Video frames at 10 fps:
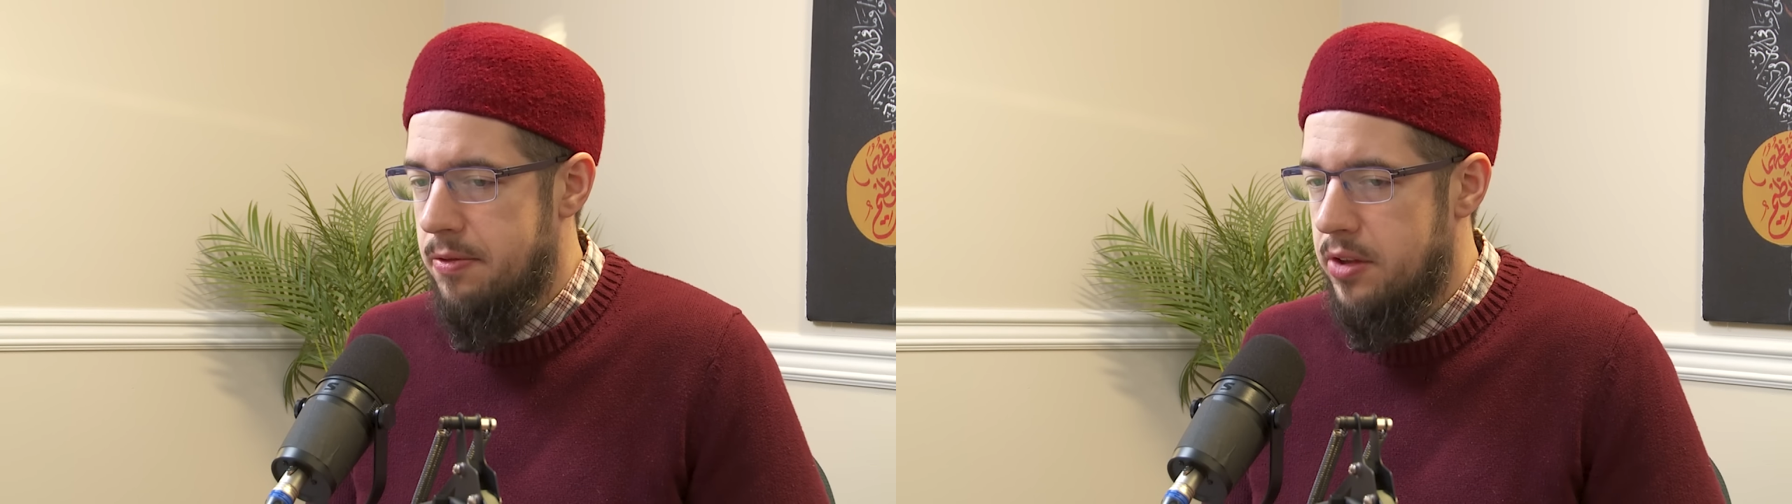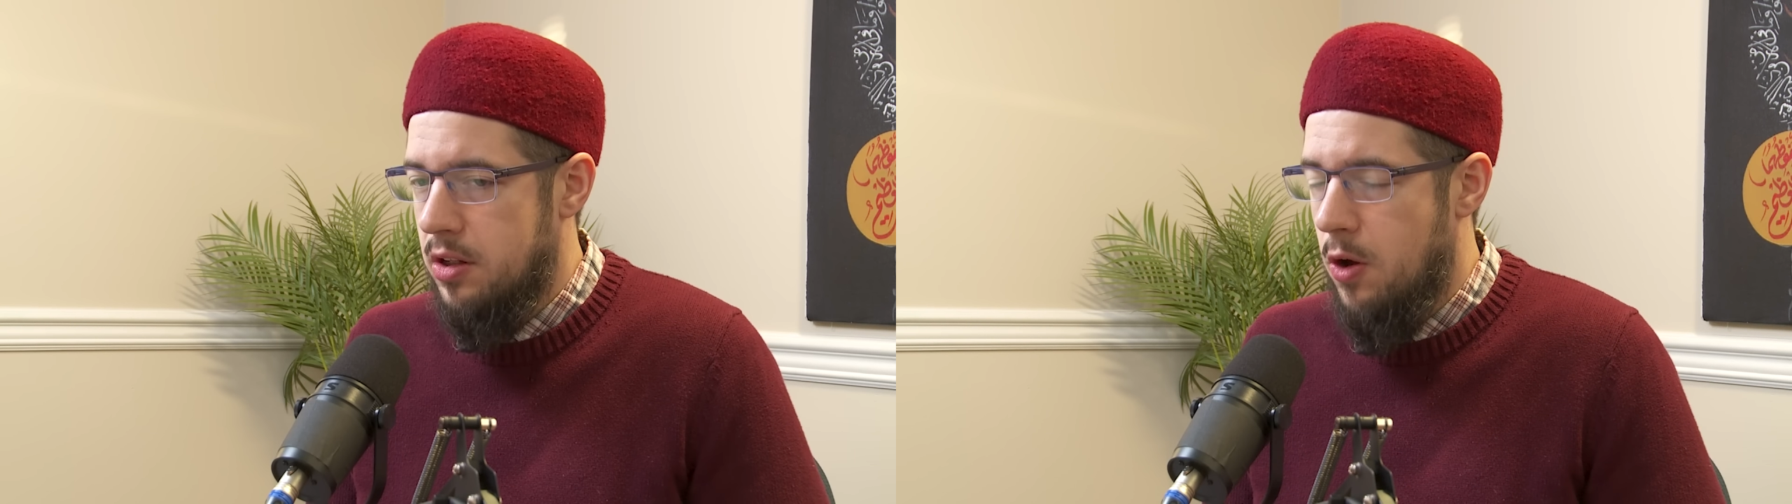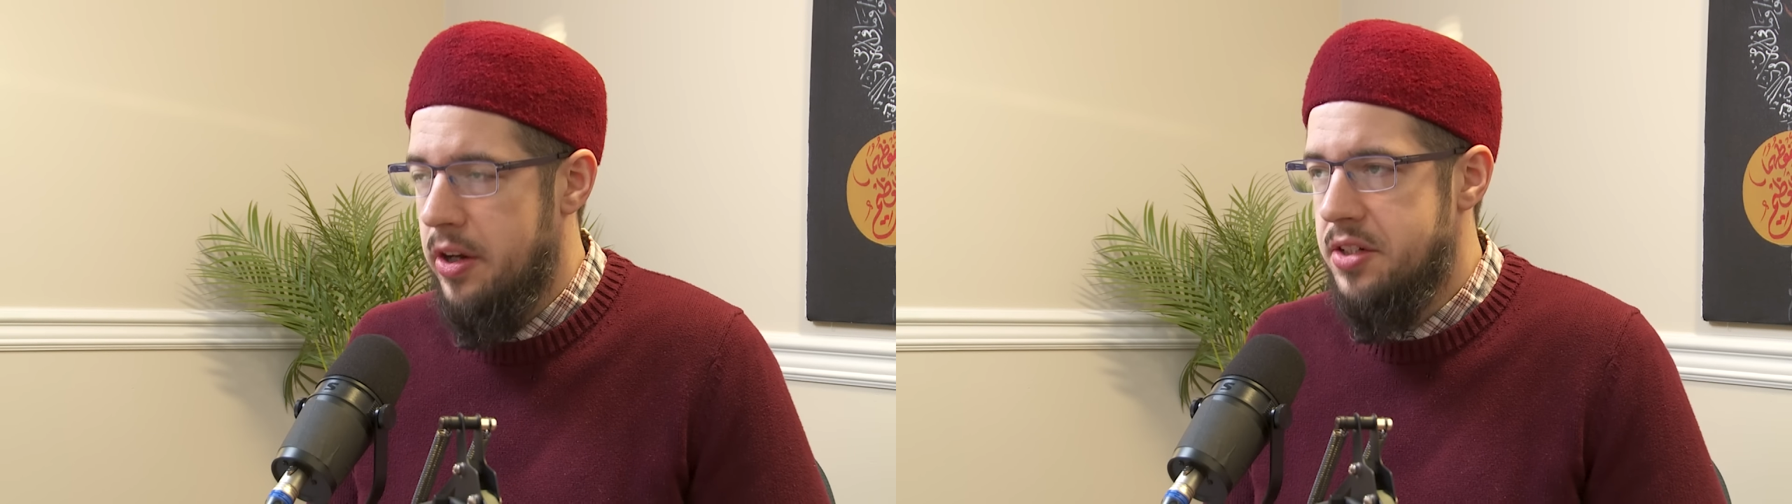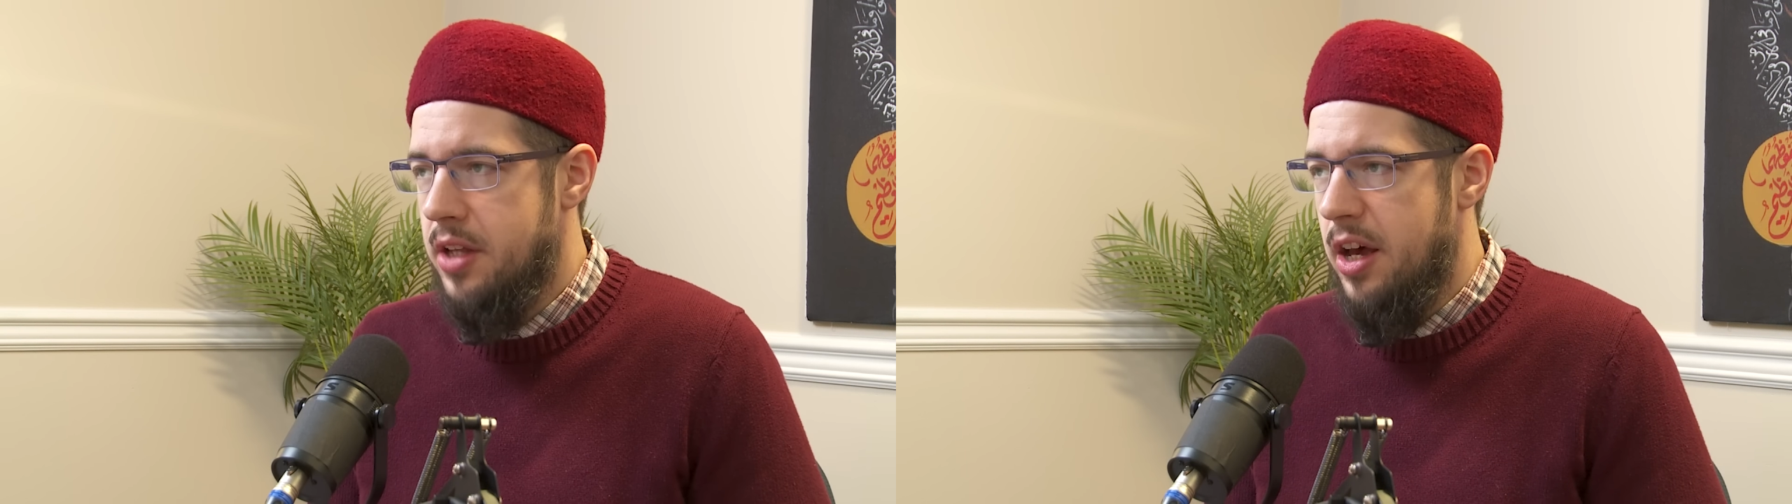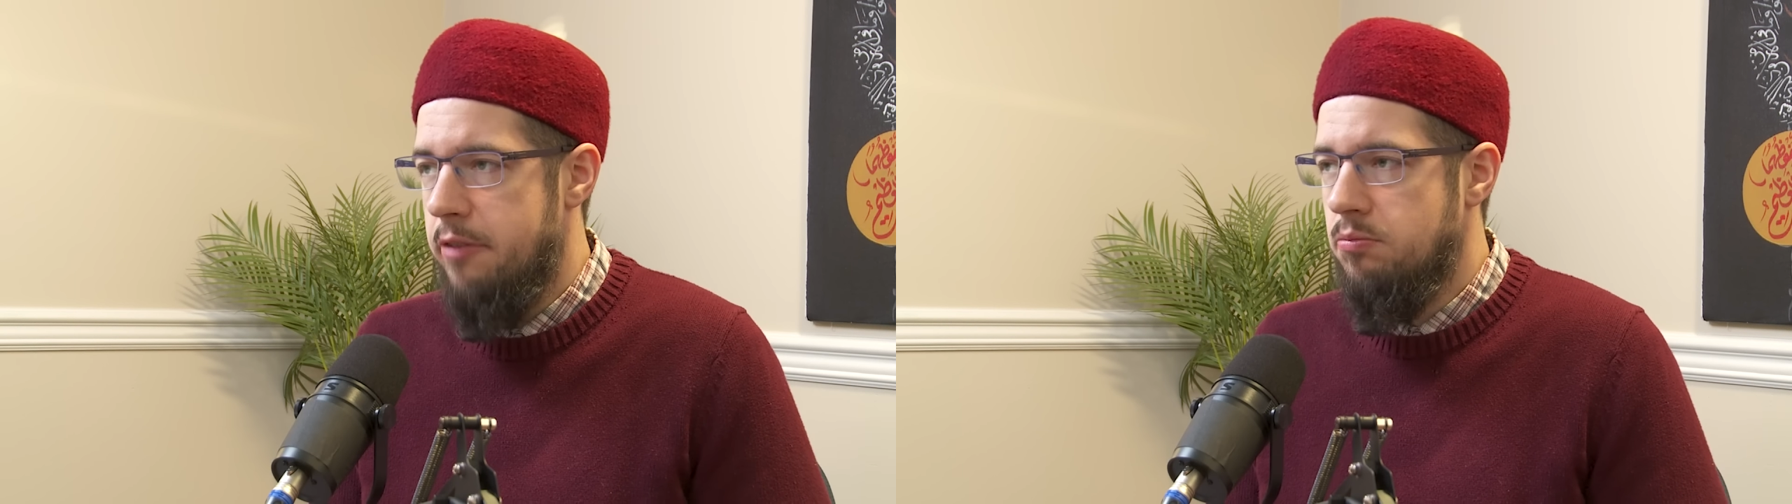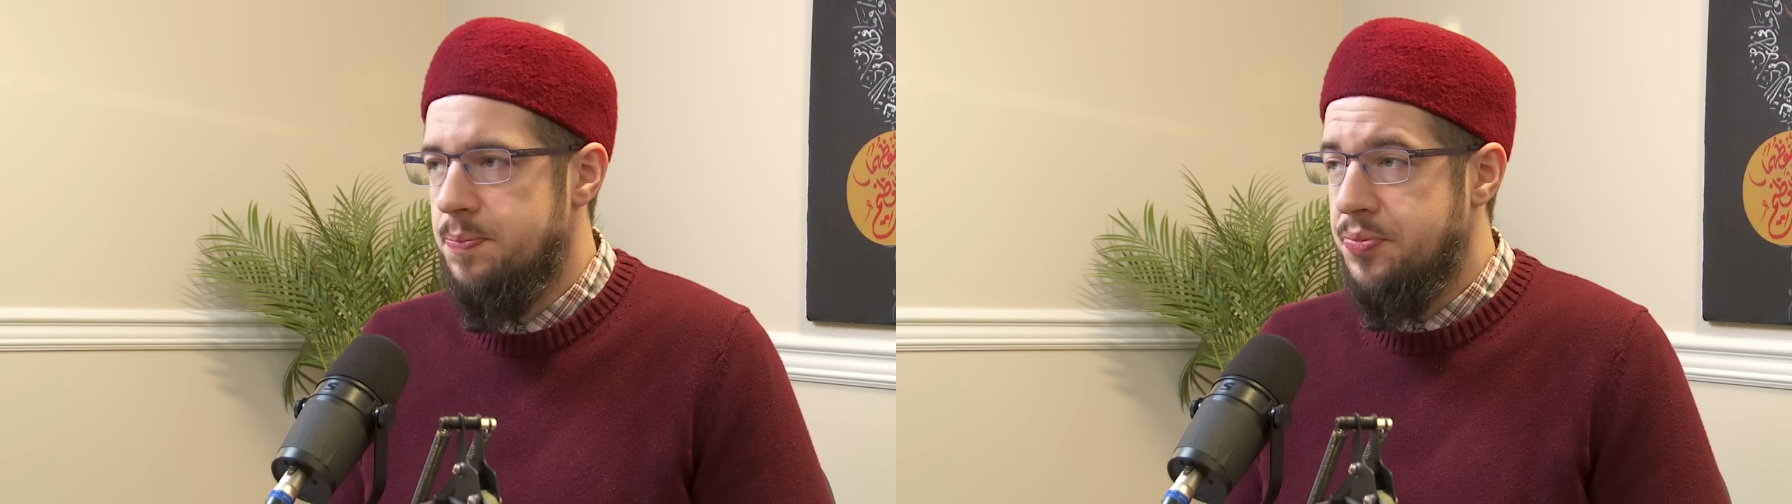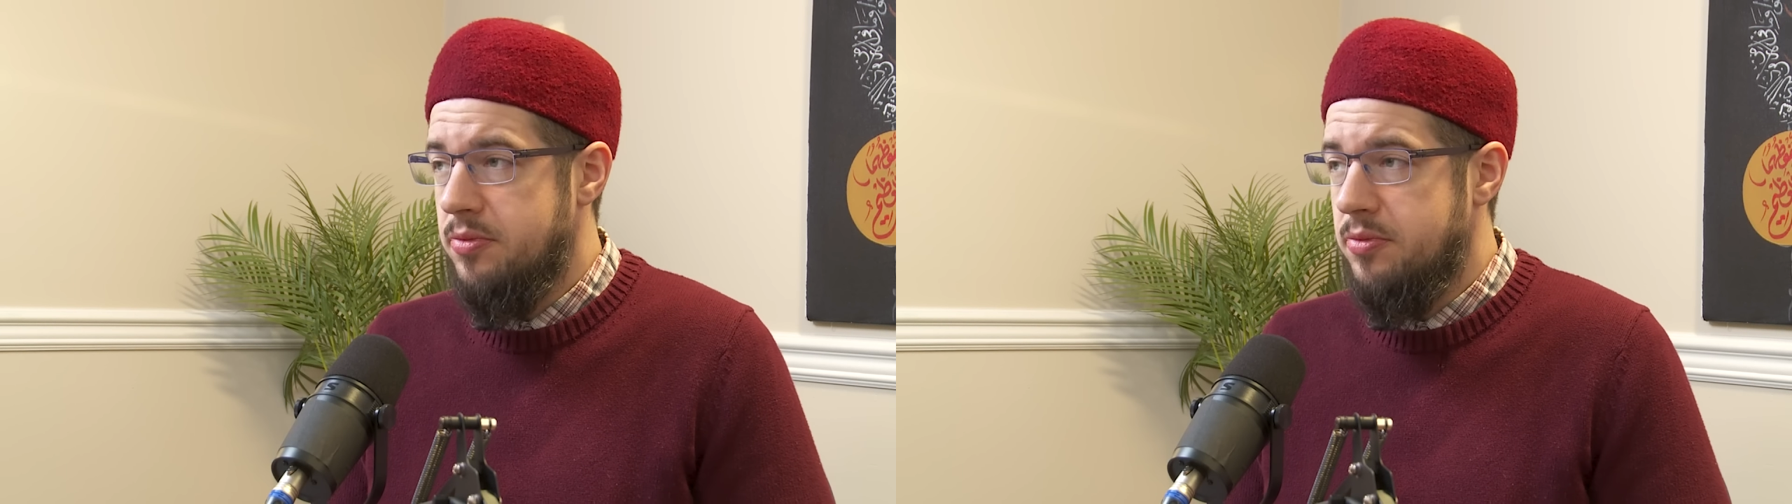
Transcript: for the longest time